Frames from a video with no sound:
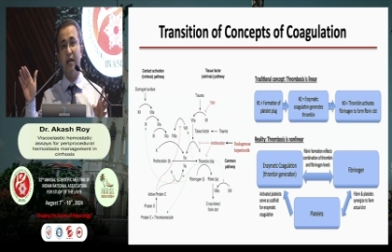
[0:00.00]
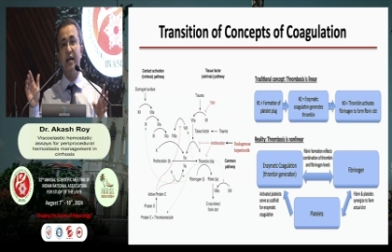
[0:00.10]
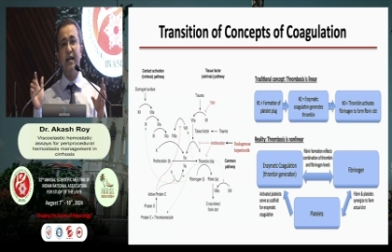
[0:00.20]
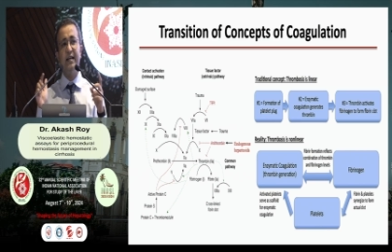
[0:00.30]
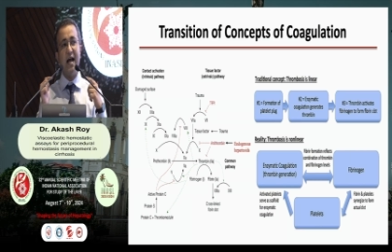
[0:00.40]

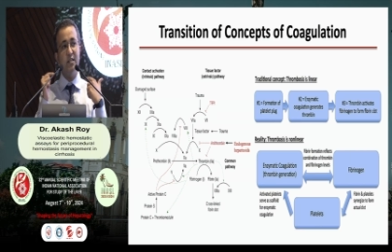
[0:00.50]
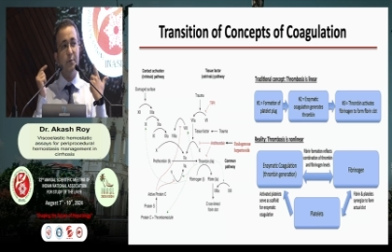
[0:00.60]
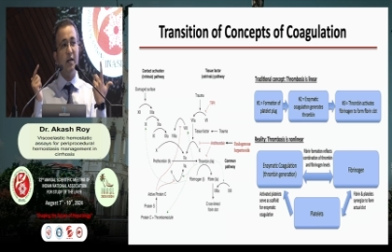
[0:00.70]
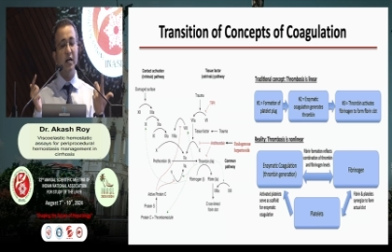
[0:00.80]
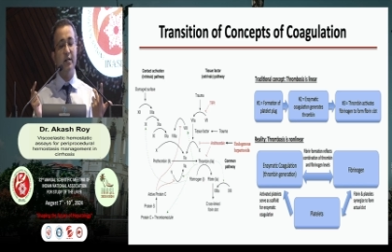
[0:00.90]
It has
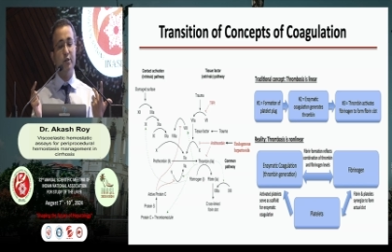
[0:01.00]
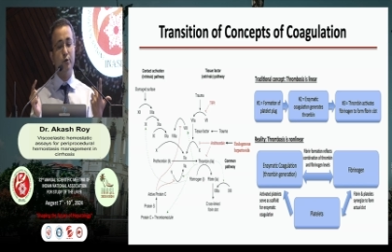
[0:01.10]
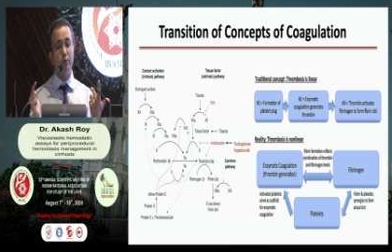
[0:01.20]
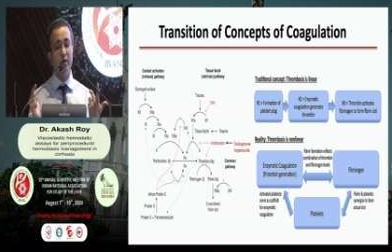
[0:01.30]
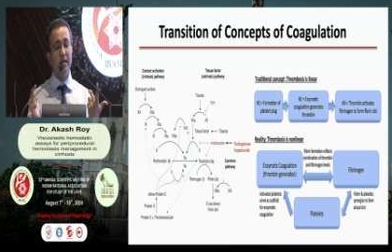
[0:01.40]
been
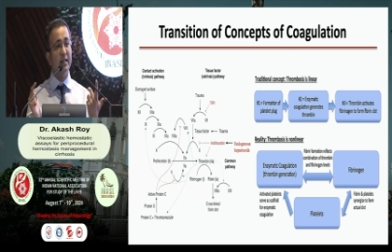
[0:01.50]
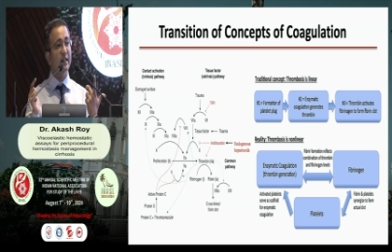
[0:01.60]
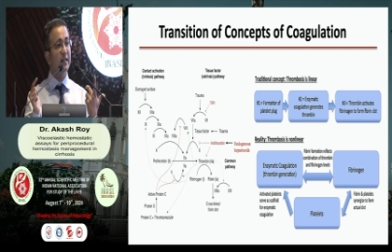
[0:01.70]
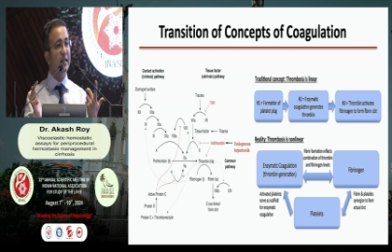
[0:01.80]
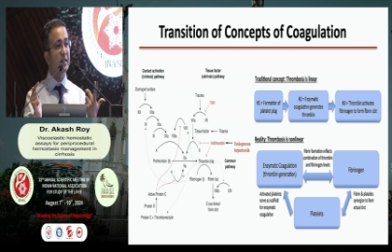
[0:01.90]
understood
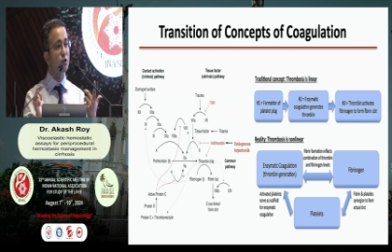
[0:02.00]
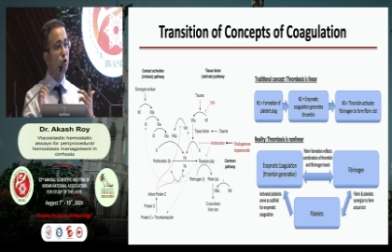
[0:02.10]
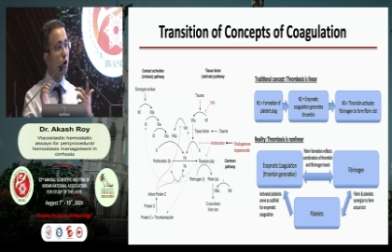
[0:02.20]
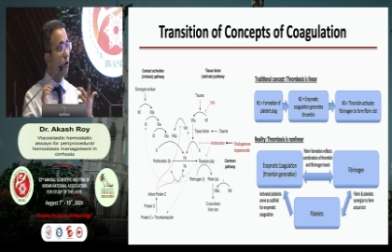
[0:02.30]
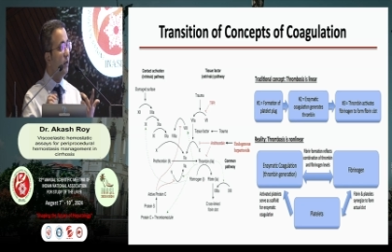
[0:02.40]
that it is
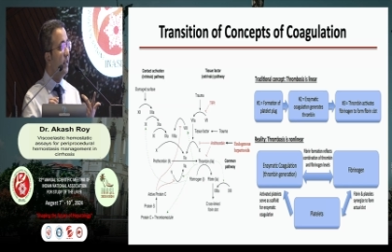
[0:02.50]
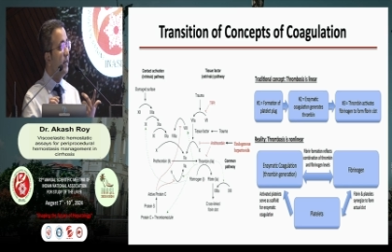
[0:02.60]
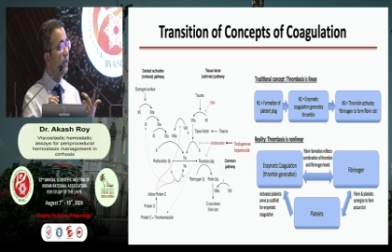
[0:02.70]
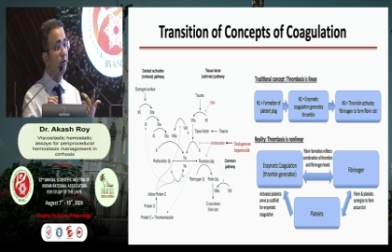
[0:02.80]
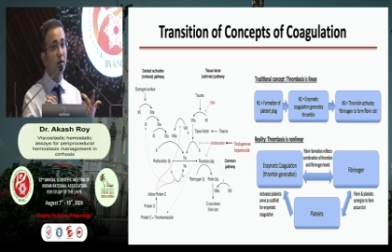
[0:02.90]

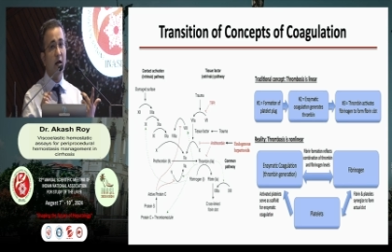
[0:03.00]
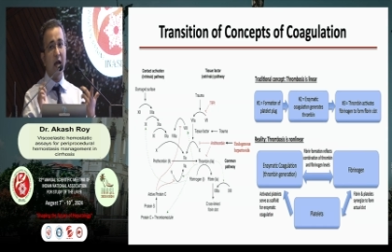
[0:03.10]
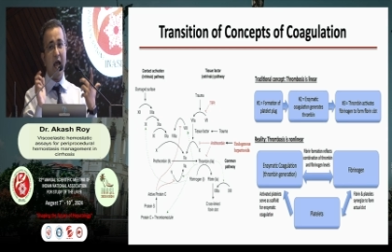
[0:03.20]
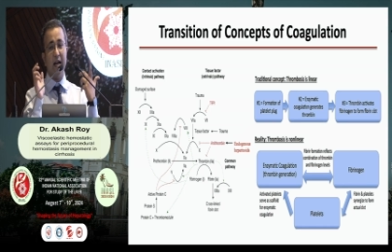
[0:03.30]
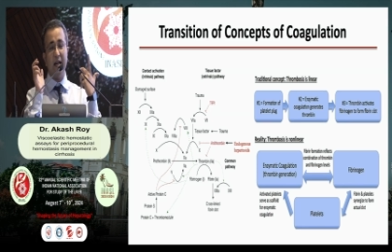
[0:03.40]
non-linear
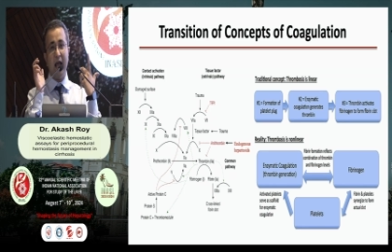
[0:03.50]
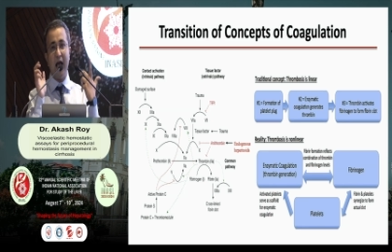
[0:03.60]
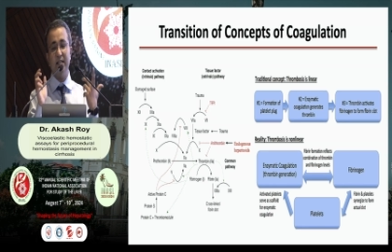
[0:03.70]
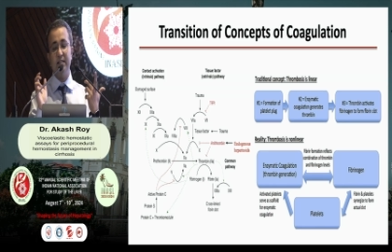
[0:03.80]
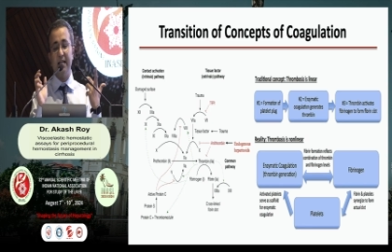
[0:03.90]
and
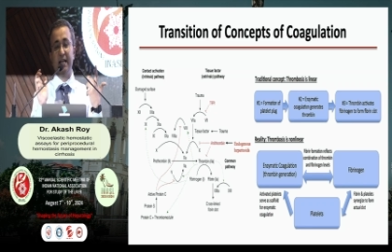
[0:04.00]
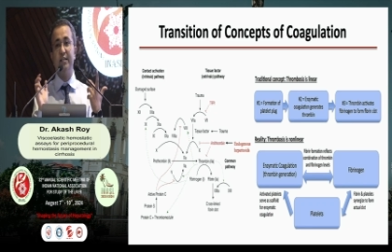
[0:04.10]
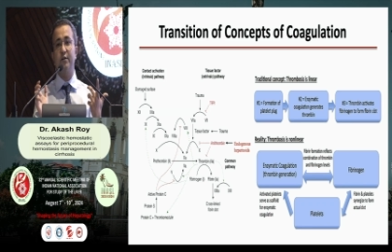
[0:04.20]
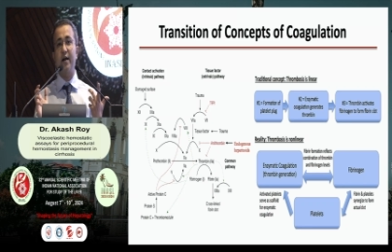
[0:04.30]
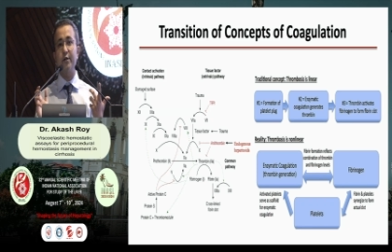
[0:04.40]
has an
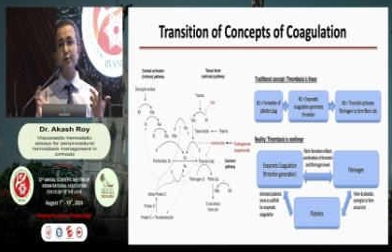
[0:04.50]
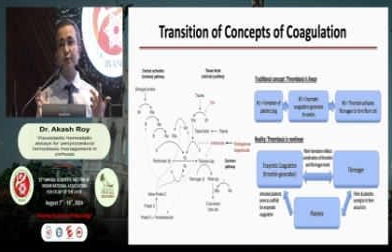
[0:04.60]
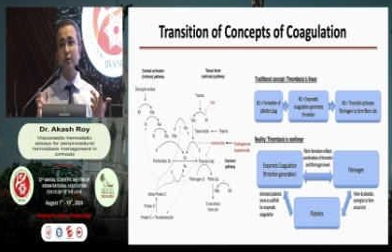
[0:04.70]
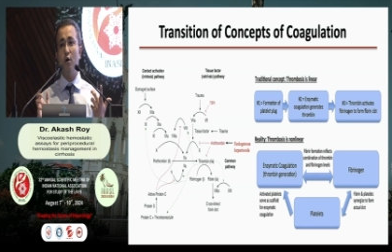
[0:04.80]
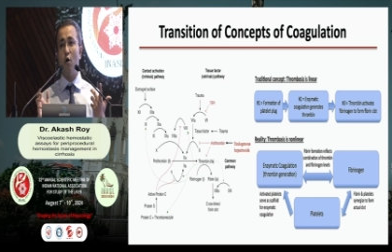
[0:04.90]

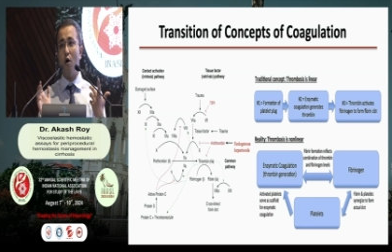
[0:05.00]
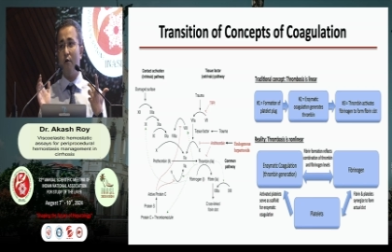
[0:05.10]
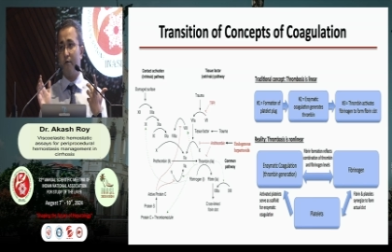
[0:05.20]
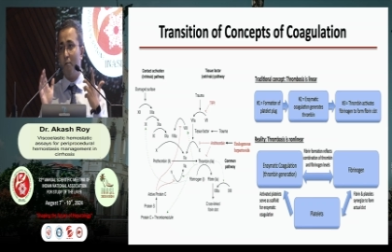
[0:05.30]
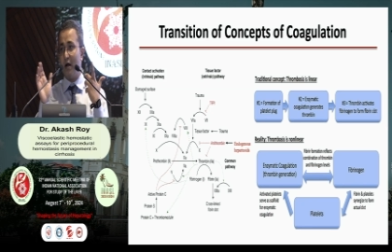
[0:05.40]
interaction
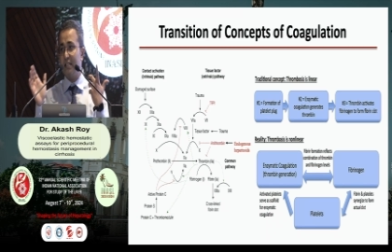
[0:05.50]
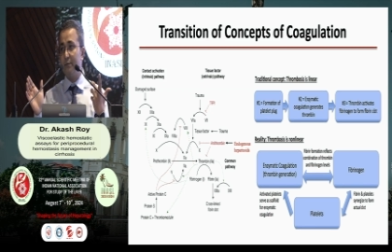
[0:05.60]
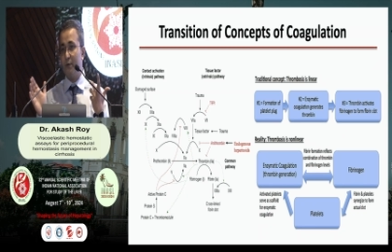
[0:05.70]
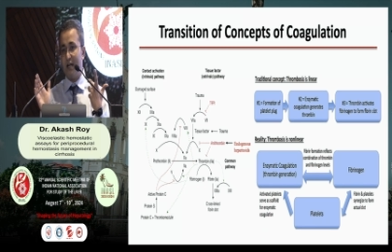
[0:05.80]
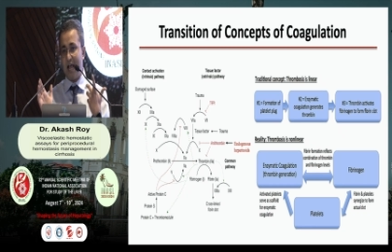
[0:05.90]
of
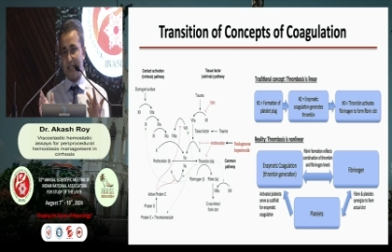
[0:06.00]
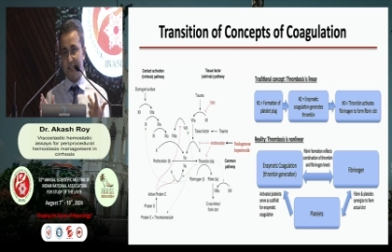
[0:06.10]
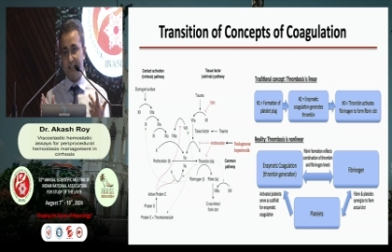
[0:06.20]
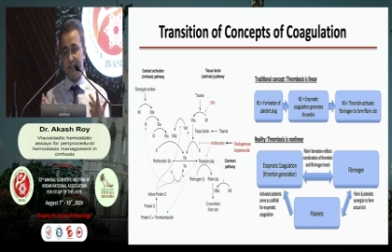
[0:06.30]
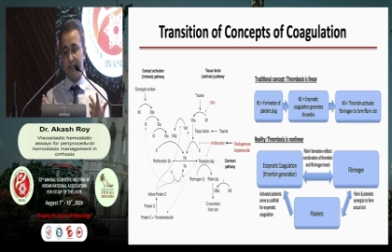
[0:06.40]
multiple
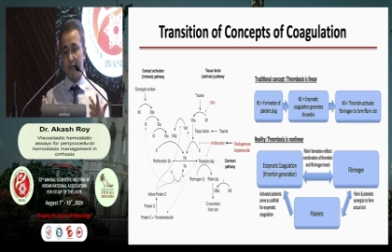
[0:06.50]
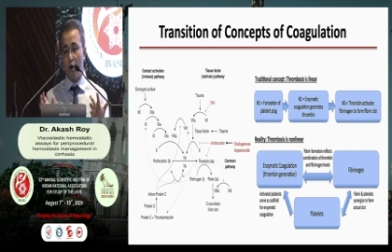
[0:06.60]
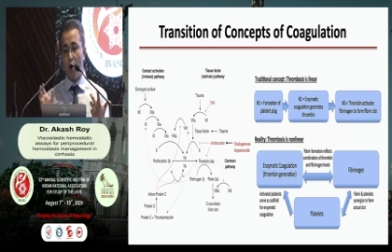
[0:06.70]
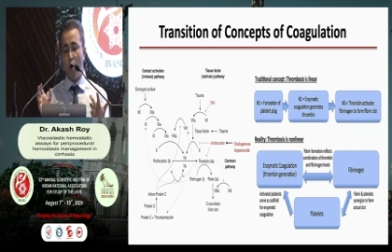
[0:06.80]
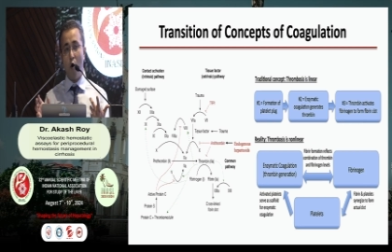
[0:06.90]
axes
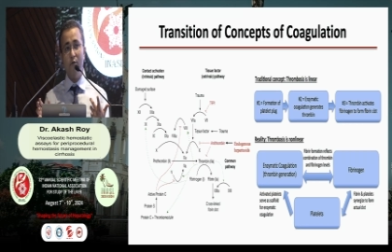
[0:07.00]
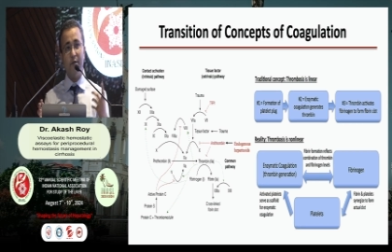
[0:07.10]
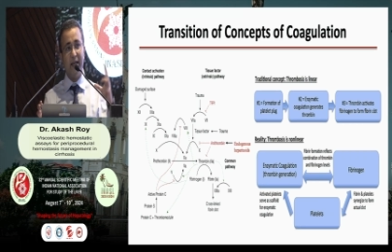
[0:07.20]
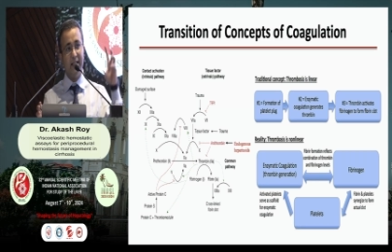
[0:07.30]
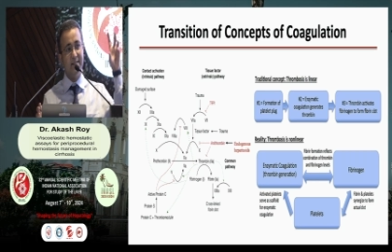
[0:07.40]
of
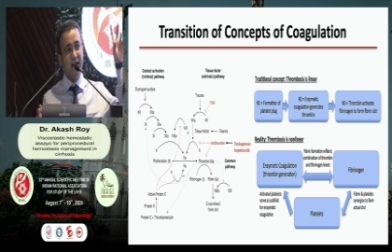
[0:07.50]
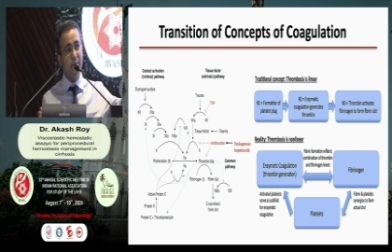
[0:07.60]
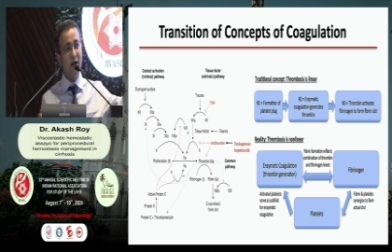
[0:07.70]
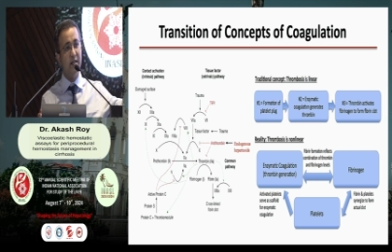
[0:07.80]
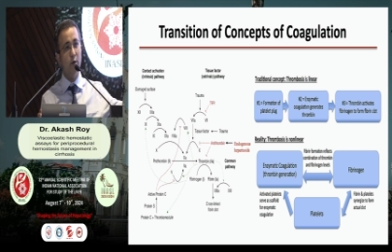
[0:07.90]

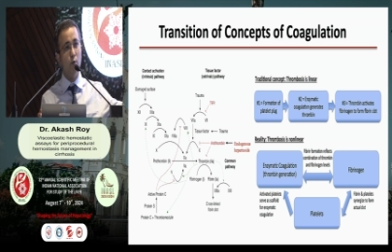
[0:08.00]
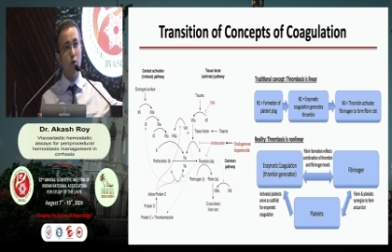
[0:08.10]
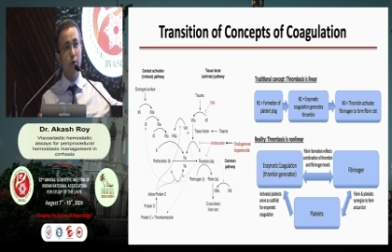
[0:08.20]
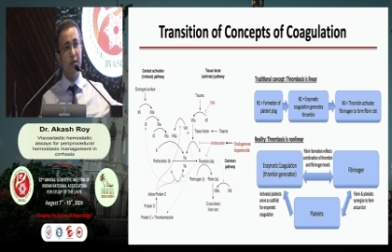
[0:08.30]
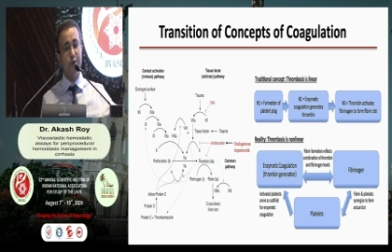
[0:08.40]
enzymatic
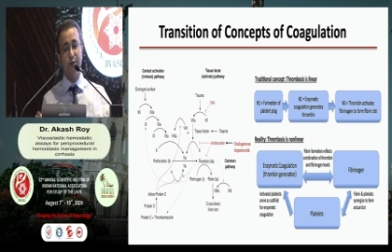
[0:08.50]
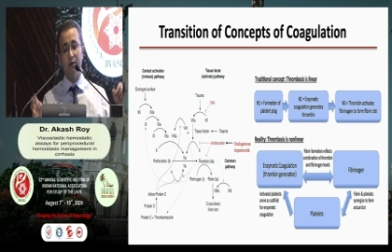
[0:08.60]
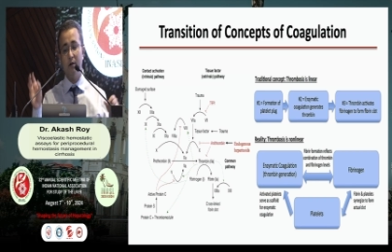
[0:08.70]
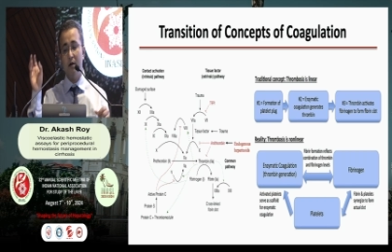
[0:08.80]
coagulation,